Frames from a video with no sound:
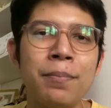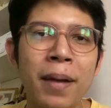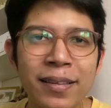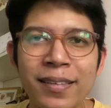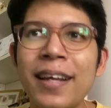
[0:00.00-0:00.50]

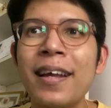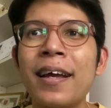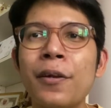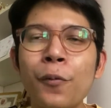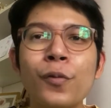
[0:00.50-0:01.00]
Bethsaida,
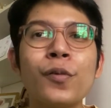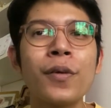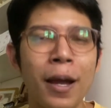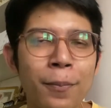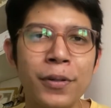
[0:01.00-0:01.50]
and also
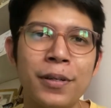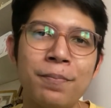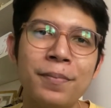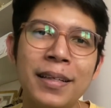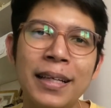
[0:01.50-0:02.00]
Capernaum?